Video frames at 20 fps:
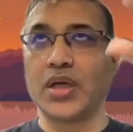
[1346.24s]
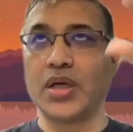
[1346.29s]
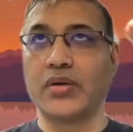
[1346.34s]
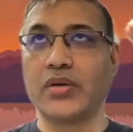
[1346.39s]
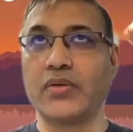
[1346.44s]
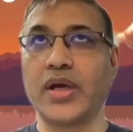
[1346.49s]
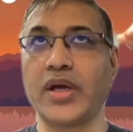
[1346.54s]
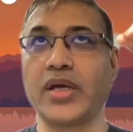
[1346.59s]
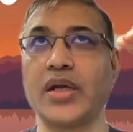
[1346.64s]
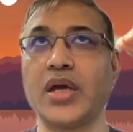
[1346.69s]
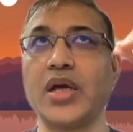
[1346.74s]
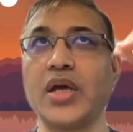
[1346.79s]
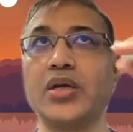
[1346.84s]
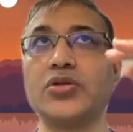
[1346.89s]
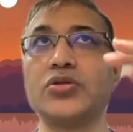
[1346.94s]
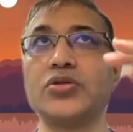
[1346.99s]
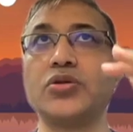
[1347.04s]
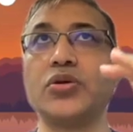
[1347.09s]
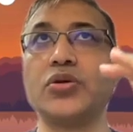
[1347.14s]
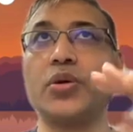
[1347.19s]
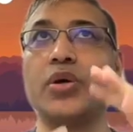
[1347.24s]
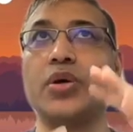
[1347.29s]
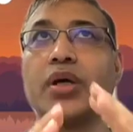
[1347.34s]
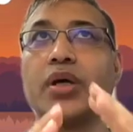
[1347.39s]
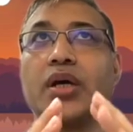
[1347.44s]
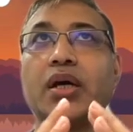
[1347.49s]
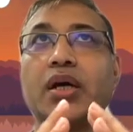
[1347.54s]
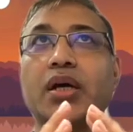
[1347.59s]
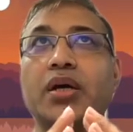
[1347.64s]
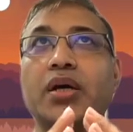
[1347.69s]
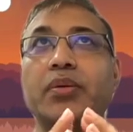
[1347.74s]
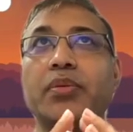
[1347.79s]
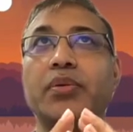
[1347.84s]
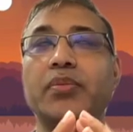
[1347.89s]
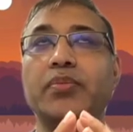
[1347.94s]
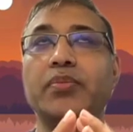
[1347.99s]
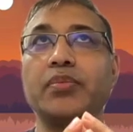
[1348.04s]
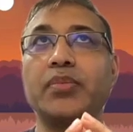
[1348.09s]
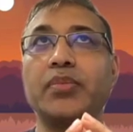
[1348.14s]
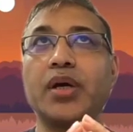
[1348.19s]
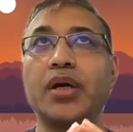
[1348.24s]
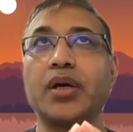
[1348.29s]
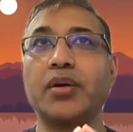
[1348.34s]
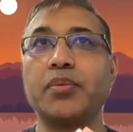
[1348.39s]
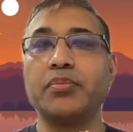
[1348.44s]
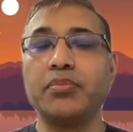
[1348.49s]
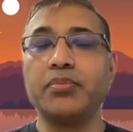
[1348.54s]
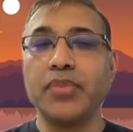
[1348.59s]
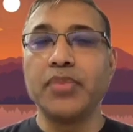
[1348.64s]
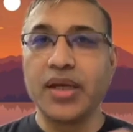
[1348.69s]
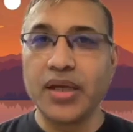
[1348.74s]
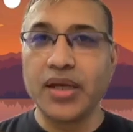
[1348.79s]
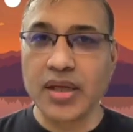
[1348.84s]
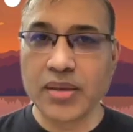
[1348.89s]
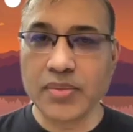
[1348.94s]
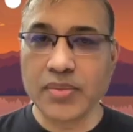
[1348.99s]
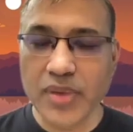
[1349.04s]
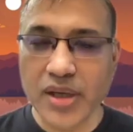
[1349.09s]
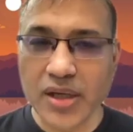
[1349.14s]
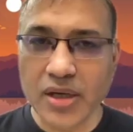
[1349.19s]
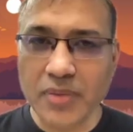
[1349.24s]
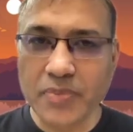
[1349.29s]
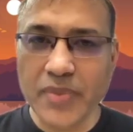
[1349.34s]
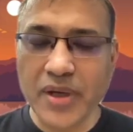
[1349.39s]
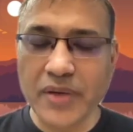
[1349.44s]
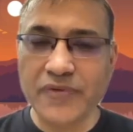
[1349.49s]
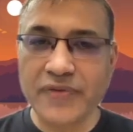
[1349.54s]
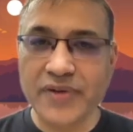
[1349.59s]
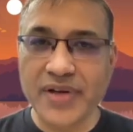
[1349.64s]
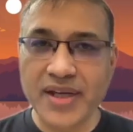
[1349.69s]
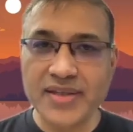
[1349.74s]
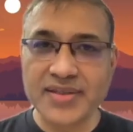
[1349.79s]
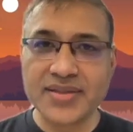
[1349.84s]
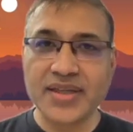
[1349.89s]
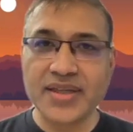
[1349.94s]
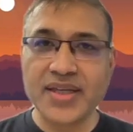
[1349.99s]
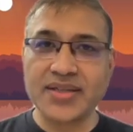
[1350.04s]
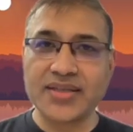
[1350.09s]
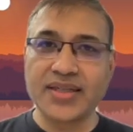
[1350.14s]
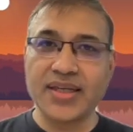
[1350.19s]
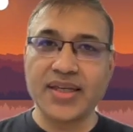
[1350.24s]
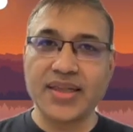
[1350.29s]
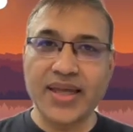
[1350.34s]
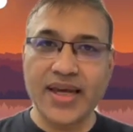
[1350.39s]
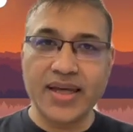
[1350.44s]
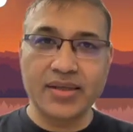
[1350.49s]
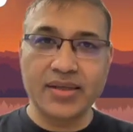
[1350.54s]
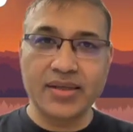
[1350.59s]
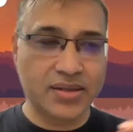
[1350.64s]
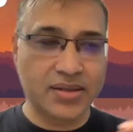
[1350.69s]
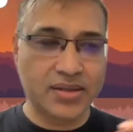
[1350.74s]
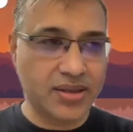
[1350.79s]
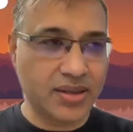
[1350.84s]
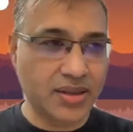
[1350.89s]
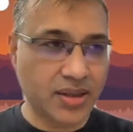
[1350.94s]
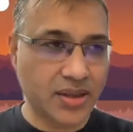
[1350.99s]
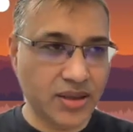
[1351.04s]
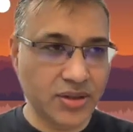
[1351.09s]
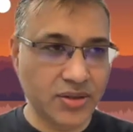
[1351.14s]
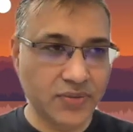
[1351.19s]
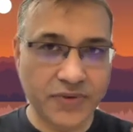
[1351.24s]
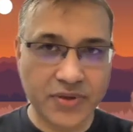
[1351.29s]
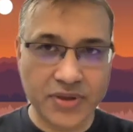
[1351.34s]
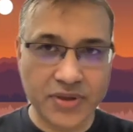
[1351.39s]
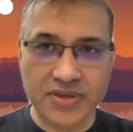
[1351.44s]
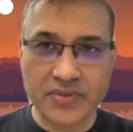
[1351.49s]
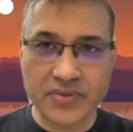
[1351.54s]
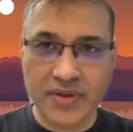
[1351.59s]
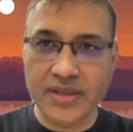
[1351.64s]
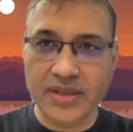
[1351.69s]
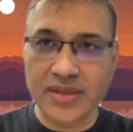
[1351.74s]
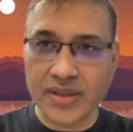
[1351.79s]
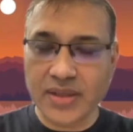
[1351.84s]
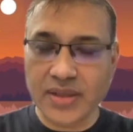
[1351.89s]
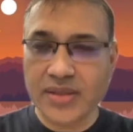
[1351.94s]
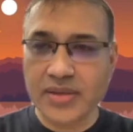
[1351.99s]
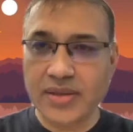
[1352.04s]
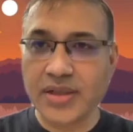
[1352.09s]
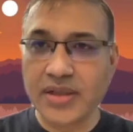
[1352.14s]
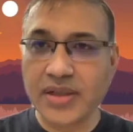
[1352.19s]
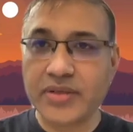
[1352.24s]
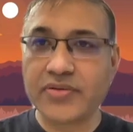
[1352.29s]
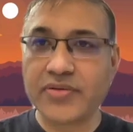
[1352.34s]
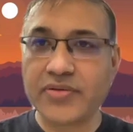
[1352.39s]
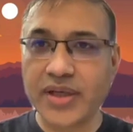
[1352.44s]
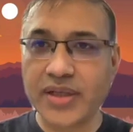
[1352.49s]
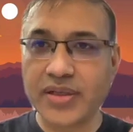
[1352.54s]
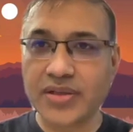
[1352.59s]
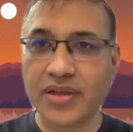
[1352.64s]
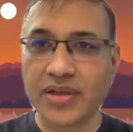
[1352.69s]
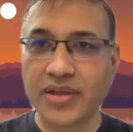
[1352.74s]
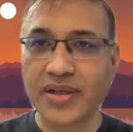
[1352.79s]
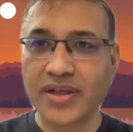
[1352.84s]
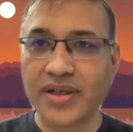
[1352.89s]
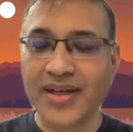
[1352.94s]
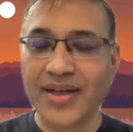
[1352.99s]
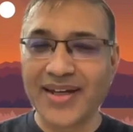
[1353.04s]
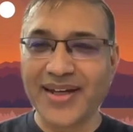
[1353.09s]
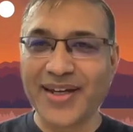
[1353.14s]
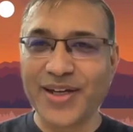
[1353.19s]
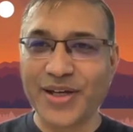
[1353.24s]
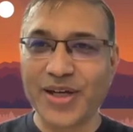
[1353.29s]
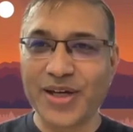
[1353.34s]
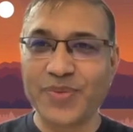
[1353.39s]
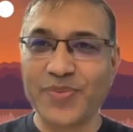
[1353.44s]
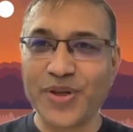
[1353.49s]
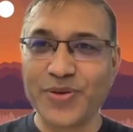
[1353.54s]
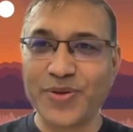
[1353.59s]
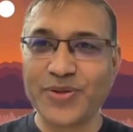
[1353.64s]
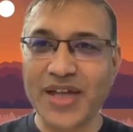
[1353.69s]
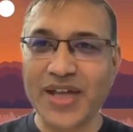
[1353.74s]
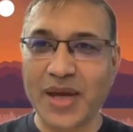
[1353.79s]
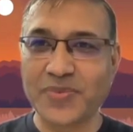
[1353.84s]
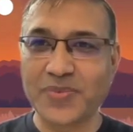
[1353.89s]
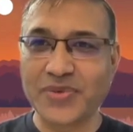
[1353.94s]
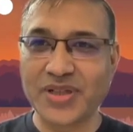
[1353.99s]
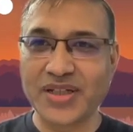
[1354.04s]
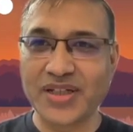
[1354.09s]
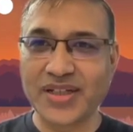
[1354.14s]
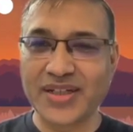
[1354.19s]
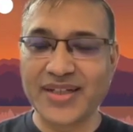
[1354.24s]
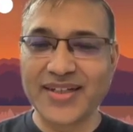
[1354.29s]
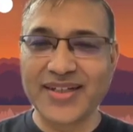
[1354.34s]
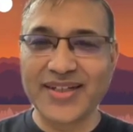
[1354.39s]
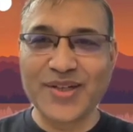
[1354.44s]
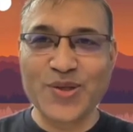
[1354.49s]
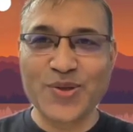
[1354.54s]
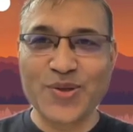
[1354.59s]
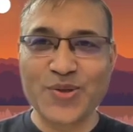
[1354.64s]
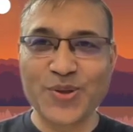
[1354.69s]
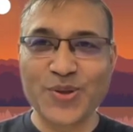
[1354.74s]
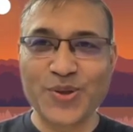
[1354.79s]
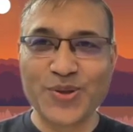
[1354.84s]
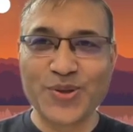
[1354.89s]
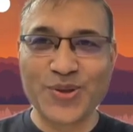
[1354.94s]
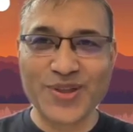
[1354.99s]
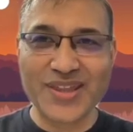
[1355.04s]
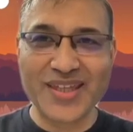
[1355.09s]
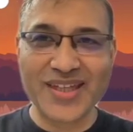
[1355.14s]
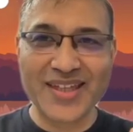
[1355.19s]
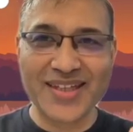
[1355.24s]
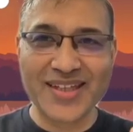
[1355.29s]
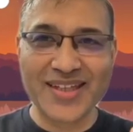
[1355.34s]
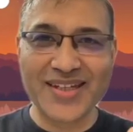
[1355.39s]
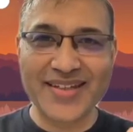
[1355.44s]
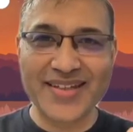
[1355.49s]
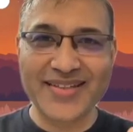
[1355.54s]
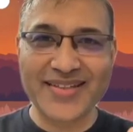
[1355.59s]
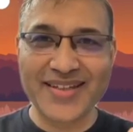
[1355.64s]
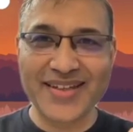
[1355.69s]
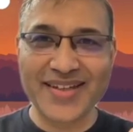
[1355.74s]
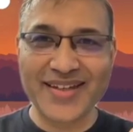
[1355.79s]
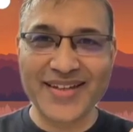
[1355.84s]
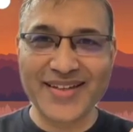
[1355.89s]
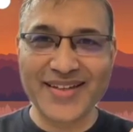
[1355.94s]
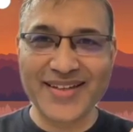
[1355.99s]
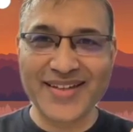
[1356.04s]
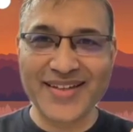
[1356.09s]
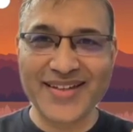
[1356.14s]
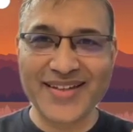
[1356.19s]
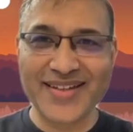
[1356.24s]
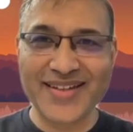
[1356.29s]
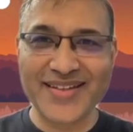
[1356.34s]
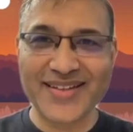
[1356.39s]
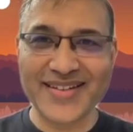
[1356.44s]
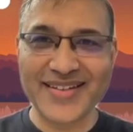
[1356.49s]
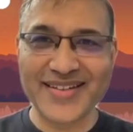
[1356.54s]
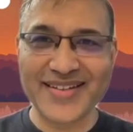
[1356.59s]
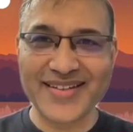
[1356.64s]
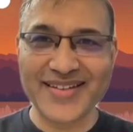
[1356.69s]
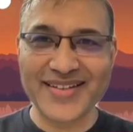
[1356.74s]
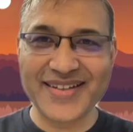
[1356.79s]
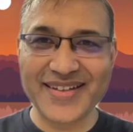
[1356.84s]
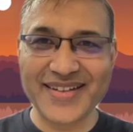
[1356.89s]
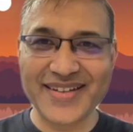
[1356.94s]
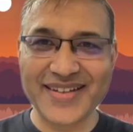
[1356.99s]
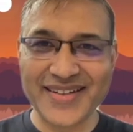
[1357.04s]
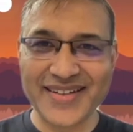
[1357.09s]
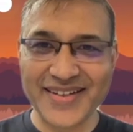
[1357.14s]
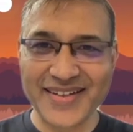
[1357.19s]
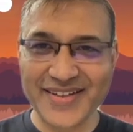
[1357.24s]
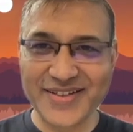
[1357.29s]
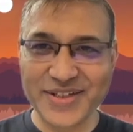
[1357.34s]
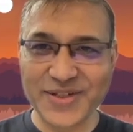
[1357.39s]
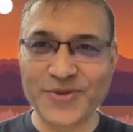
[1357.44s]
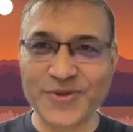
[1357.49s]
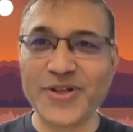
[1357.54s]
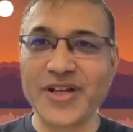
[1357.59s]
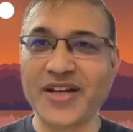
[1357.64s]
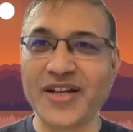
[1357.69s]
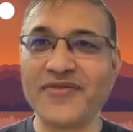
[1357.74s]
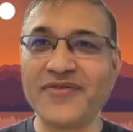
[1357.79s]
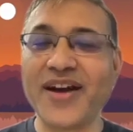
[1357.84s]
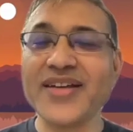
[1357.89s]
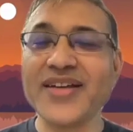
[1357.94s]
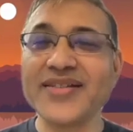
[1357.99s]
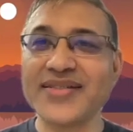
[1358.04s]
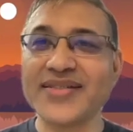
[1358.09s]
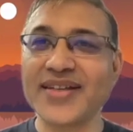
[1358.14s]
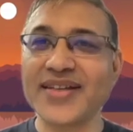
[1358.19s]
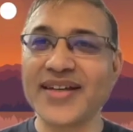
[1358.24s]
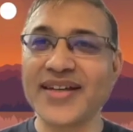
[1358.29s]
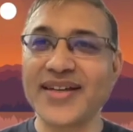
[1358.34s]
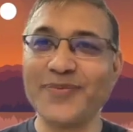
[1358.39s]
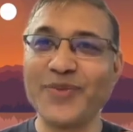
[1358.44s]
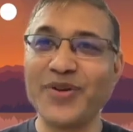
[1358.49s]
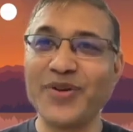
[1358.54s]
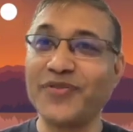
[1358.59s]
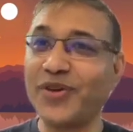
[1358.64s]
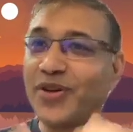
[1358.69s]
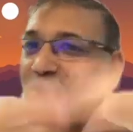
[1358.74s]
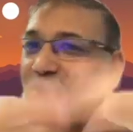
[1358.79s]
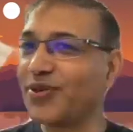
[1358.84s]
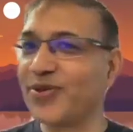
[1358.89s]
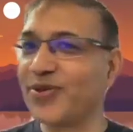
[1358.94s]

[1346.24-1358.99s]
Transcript: Right. So many of my friends, they say that you first write the literature review chapter. So do you think it is a good advice before you?